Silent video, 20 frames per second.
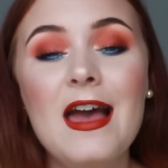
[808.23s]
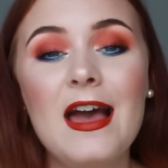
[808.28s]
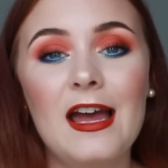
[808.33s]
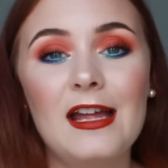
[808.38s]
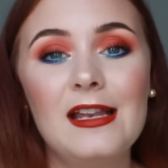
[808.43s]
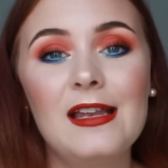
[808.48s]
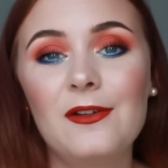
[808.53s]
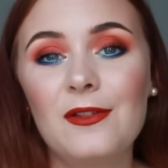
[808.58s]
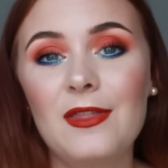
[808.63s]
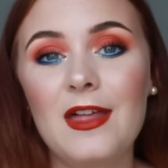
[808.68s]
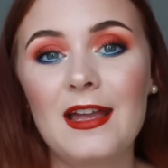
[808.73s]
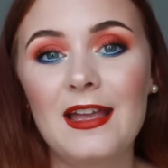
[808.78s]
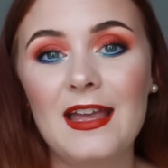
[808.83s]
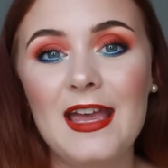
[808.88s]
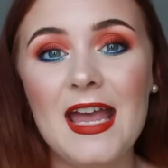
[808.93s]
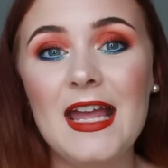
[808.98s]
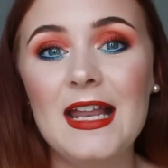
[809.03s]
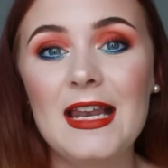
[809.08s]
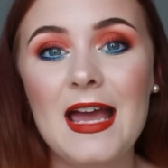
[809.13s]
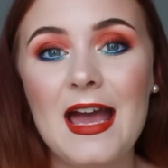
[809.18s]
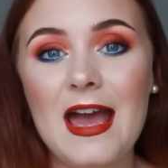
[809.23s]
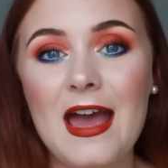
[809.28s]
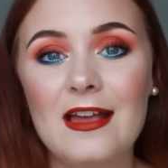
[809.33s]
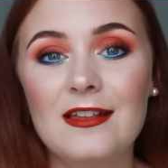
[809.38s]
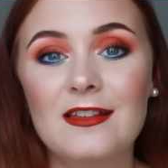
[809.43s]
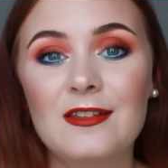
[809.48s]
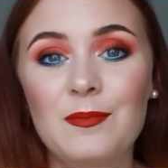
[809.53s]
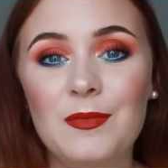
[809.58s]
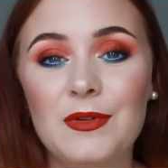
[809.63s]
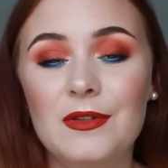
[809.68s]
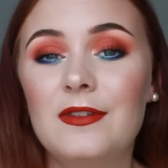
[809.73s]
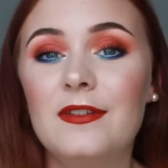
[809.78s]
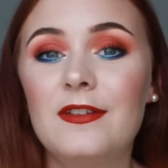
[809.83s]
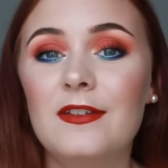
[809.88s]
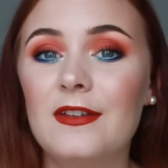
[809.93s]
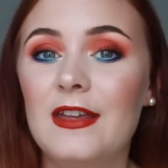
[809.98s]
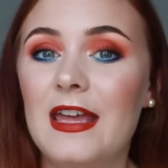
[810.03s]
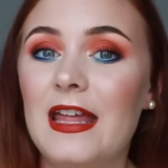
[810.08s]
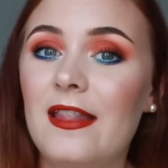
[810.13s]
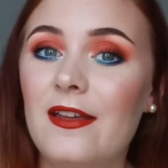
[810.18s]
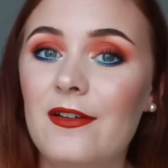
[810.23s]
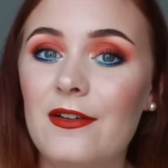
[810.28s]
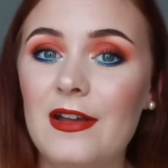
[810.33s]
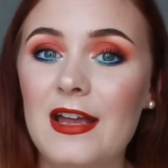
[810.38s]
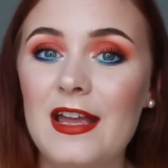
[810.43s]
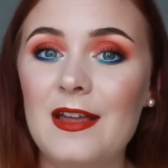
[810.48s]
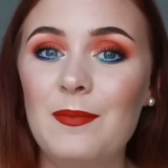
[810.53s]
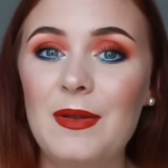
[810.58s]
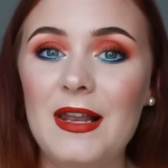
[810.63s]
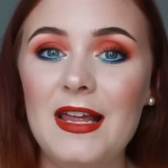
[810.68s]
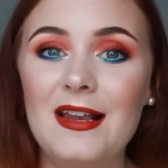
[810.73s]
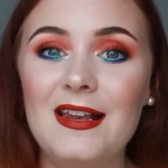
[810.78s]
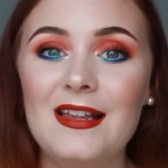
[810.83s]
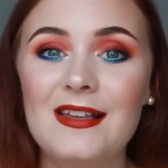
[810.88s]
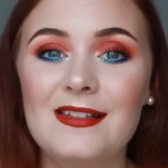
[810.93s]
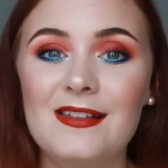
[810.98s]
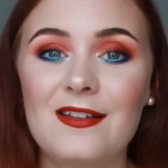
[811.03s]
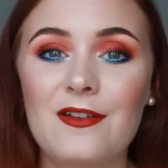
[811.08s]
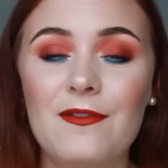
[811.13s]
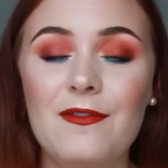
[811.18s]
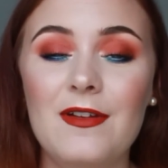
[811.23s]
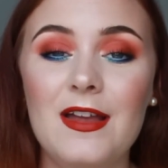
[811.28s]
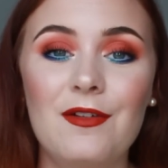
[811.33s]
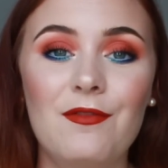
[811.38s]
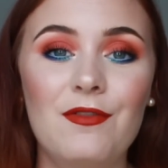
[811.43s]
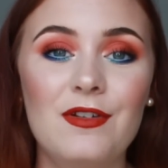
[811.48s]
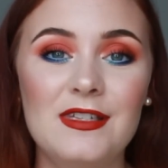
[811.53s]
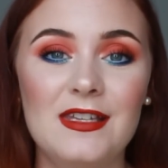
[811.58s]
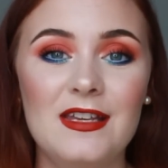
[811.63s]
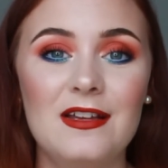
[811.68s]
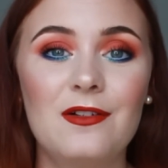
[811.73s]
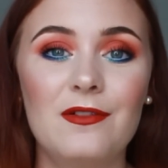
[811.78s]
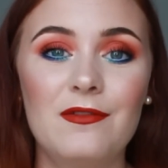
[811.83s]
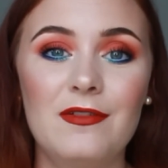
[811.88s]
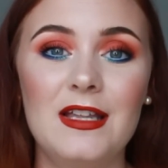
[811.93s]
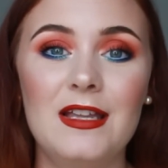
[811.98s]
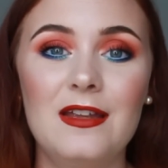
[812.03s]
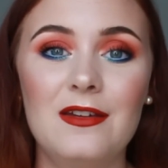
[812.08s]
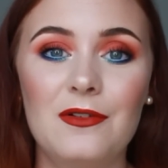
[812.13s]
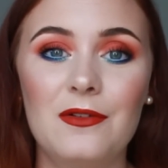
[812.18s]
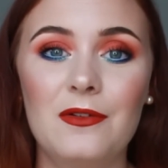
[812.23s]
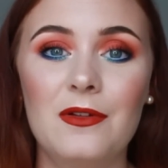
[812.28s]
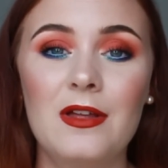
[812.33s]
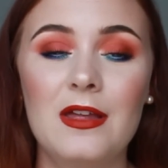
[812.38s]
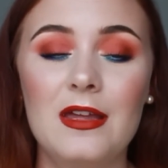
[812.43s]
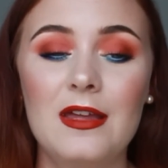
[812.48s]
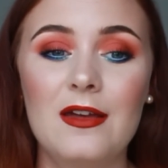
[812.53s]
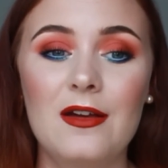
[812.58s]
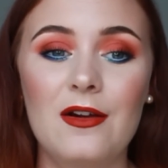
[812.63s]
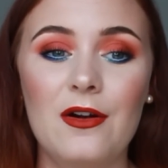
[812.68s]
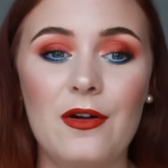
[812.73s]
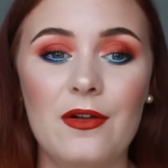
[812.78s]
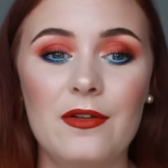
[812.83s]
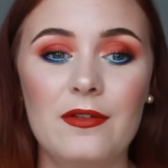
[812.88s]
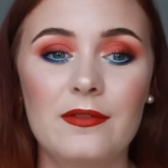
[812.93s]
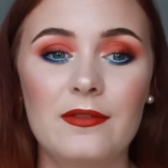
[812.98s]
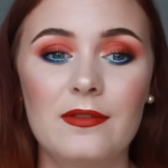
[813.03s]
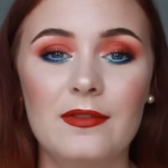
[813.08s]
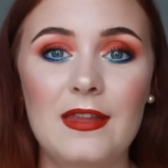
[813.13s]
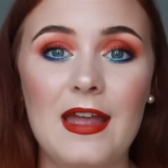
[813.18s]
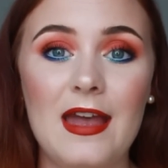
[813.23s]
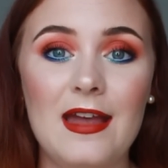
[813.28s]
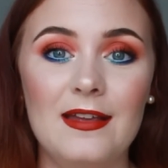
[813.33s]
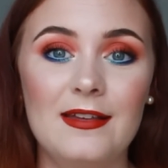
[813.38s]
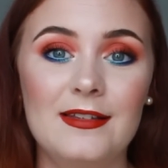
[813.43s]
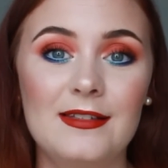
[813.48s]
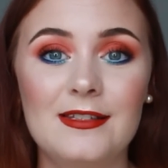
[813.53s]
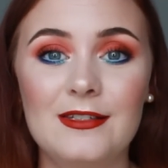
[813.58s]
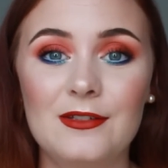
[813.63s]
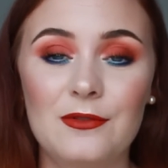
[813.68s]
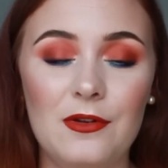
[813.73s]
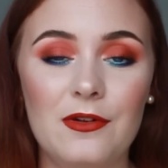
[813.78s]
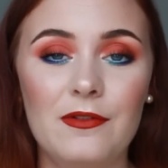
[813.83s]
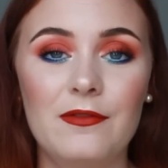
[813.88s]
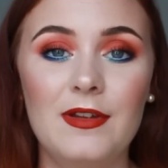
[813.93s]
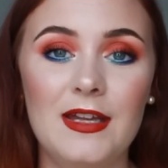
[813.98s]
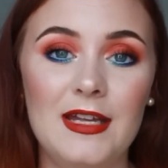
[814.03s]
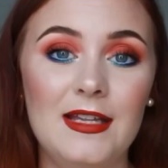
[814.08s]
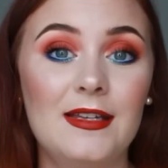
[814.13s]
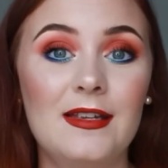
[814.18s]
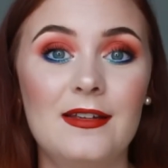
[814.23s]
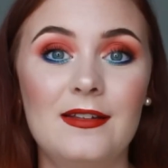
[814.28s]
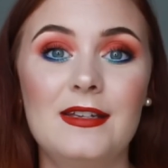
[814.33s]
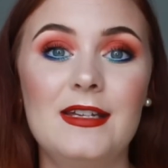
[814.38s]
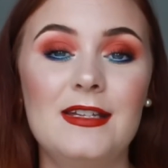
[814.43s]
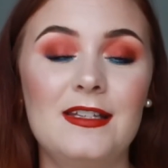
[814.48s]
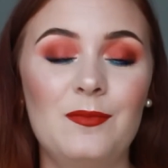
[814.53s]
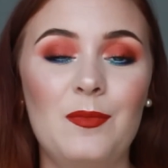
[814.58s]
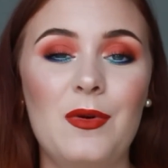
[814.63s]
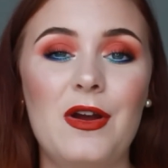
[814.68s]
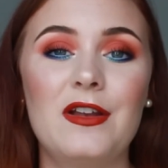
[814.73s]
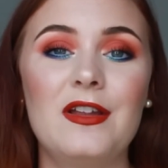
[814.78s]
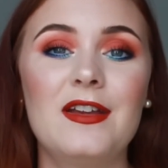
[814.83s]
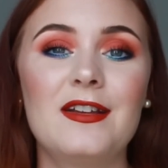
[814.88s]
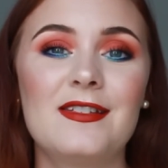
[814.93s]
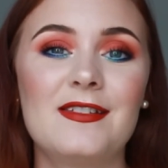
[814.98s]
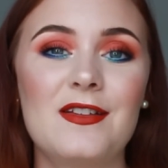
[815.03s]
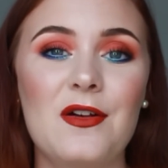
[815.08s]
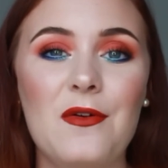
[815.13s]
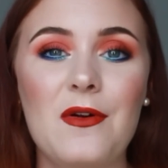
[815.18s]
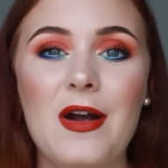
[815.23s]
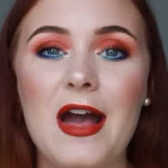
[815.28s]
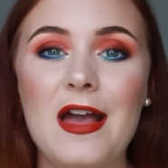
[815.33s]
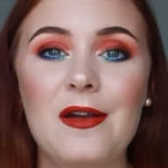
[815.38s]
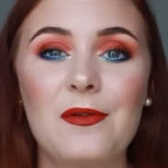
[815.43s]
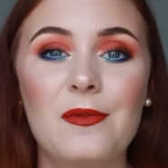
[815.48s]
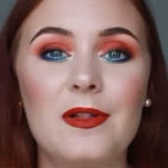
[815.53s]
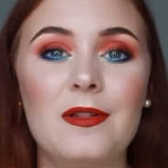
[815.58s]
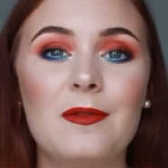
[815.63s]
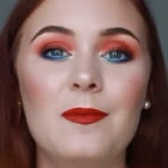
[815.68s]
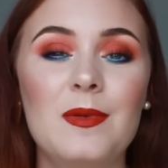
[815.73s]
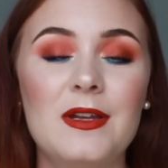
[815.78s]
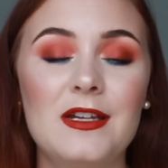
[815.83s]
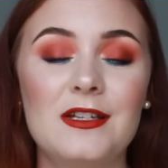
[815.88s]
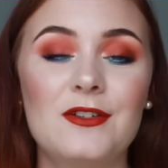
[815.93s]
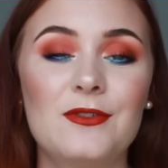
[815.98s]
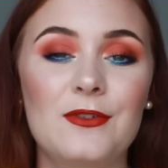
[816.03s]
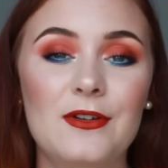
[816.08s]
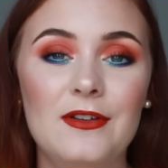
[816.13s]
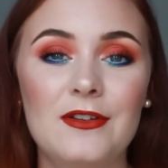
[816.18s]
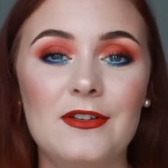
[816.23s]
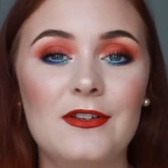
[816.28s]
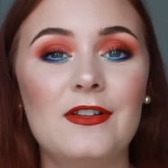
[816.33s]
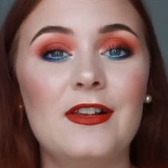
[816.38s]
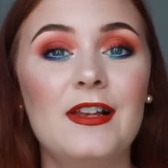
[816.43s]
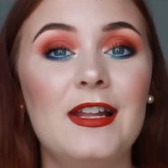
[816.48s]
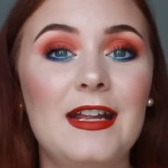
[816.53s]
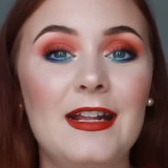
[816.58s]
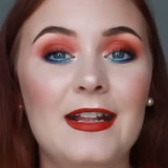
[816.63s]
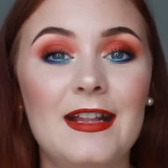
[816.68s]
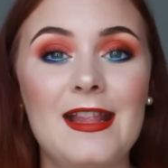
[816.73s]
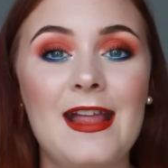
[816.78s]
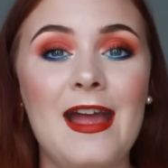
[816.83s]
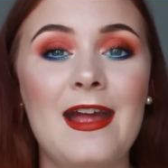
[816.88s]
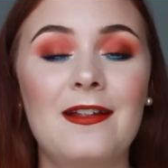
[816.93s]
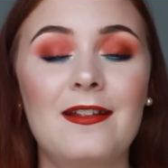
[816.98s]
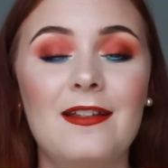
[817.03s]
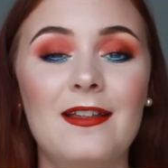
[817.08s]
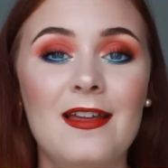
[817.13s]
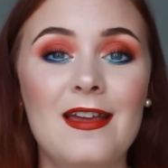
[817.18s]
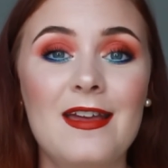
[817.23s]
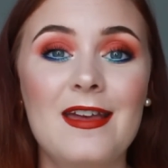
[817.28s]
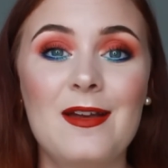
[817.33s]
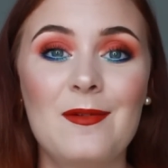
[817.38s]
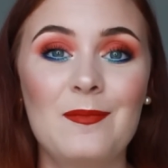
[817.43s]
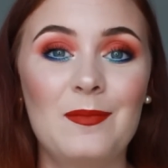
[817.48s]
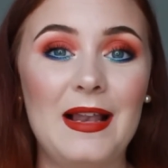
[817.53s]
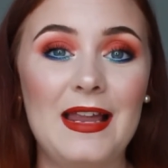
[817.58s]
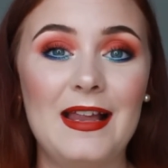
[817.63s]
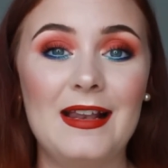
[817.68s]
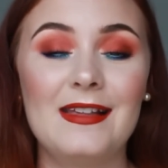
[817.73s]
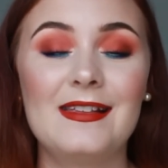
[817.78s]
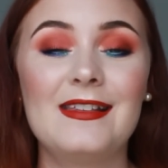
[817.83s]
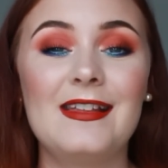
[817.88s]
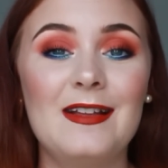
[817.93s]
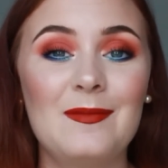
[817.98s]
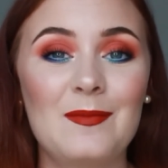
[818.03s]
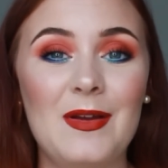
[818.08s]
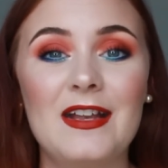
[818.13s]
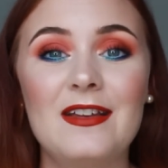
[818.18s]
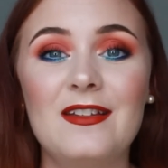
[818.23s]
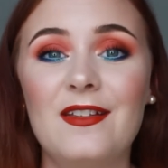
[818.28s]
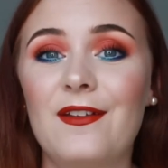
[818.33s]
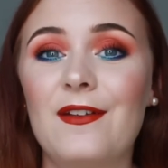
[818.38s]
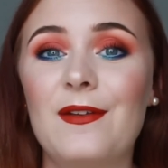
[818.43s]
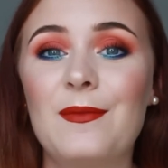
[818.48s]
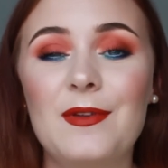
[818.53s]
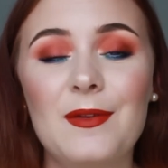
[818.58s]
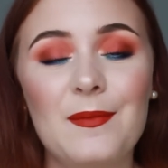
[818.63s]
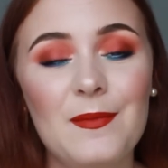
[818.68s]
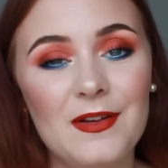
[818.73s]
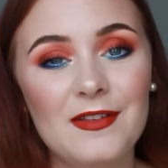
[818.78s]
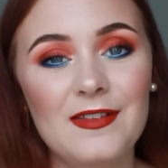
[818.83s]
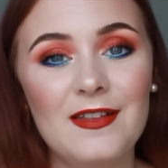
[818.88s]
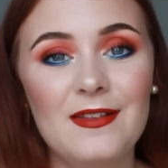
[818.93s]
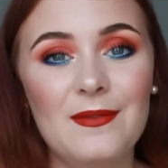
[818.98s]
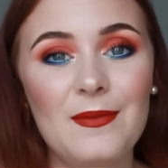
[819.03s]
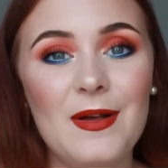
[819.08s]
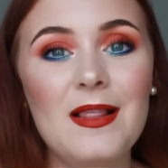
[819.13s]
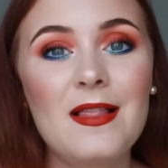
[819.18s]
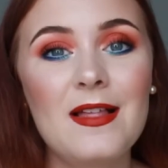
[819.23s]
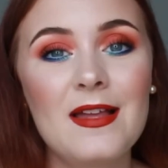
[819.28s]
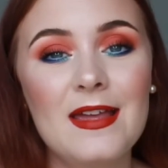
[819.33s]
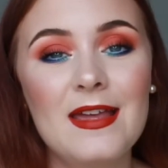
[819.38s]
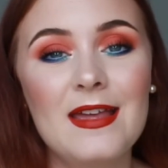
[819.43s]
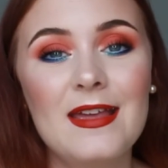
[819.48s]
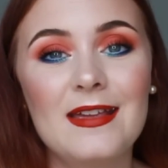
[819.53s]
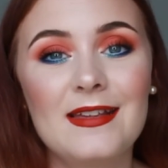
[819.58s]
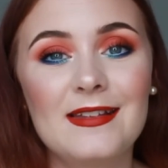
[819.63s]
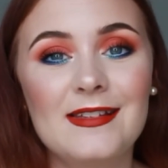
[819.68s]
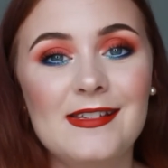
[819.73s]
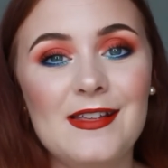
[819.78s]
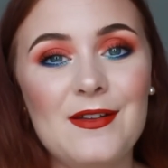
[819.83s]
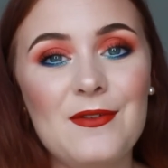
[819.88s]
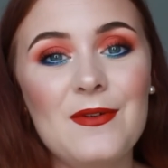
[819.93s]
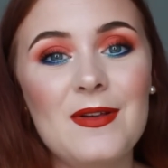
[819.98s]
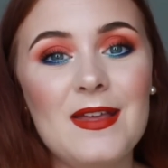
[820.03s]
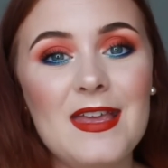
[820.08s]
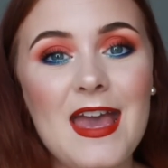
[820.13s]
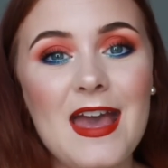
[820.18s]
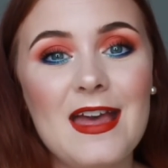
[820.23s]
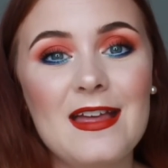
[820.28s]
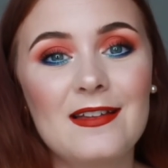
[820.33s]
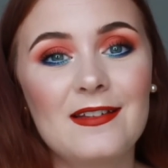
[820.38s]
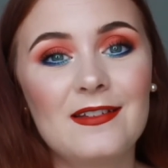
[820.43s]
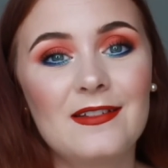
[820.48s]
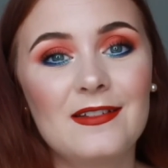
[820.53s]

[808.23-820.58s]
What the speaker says: I know that Kana has put together a playlist of every single video that is sort of in this project, so I will be sure to link that playlist in my description box as well. So yeah,